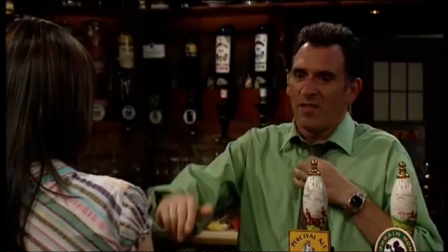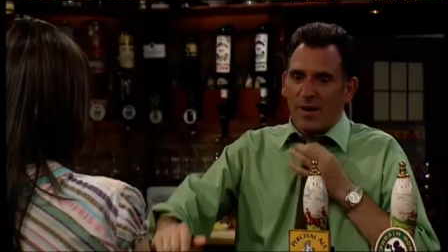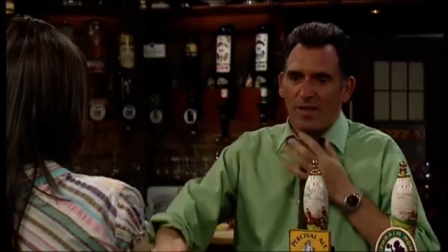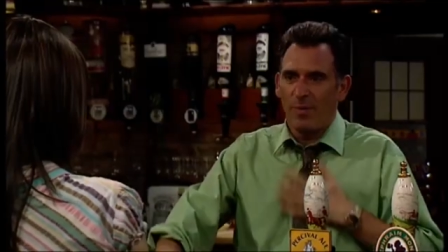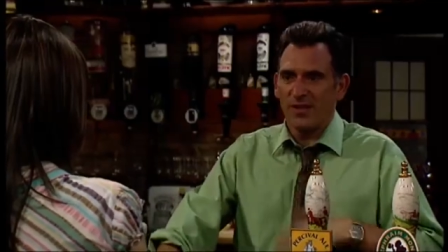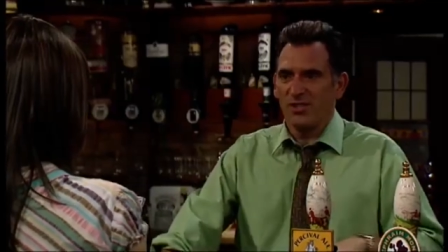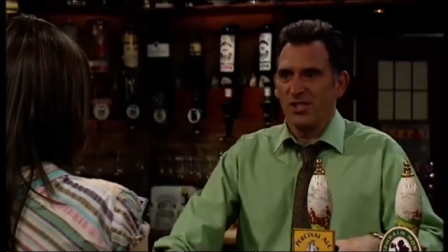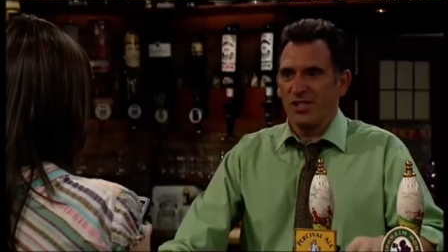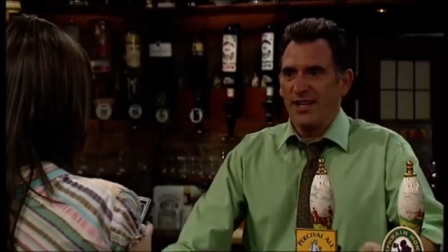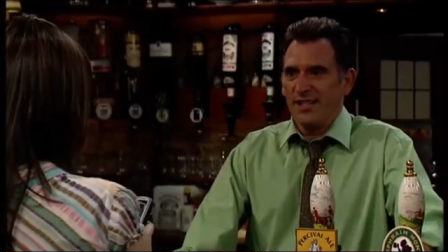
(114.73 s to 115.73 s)
the back of the passenger
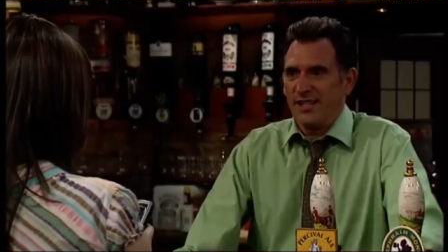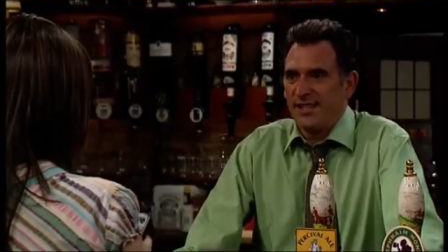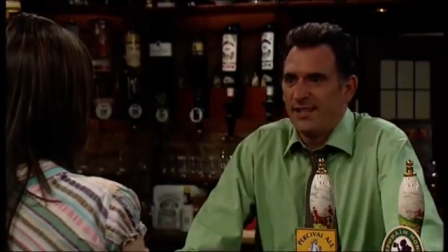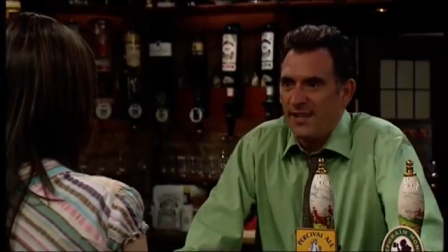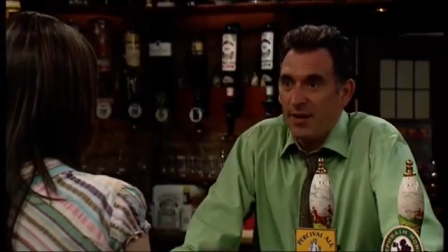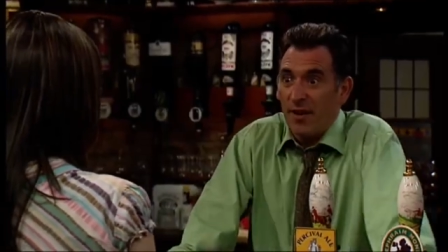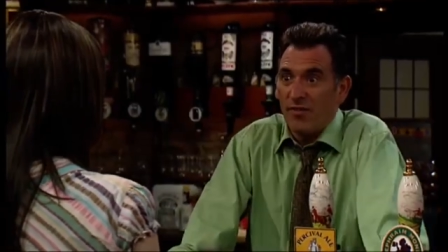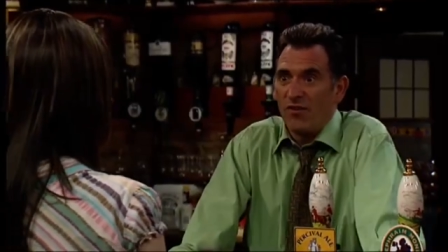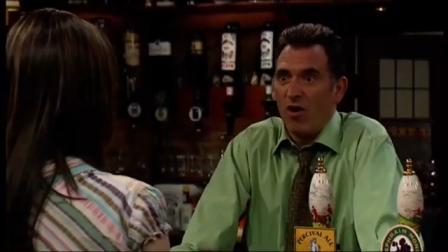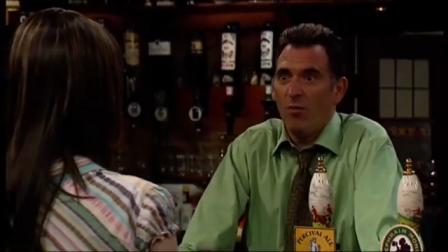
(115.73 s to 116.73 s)
seat. Blew it off
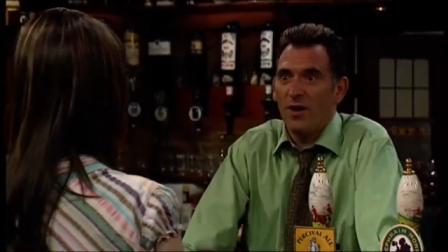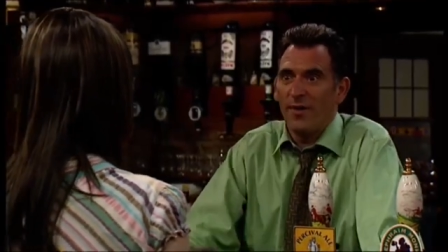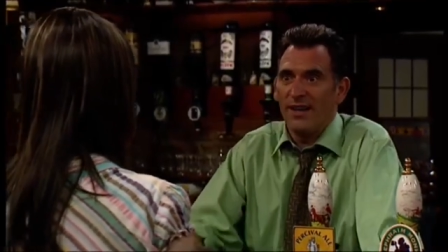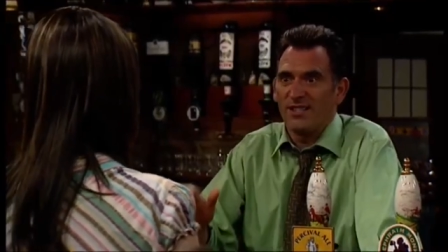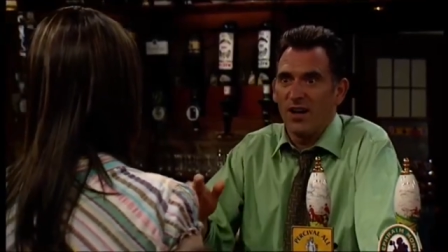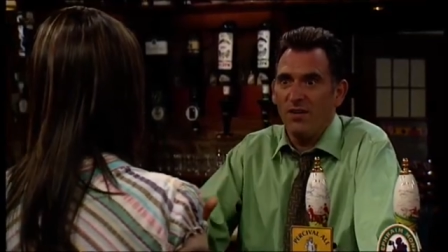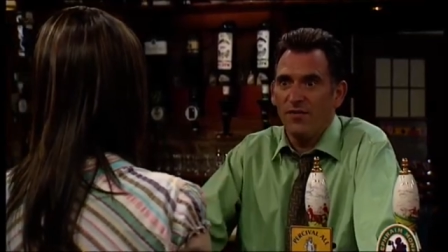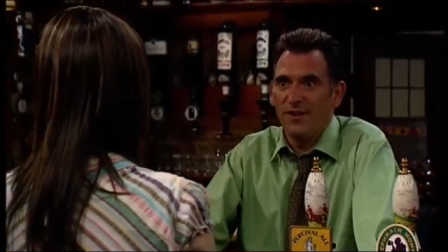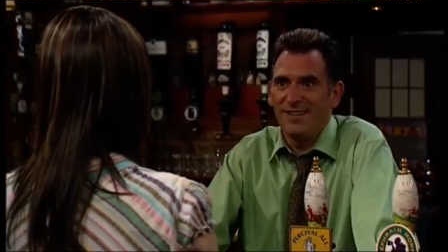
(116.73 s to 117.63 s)
the road when it went off.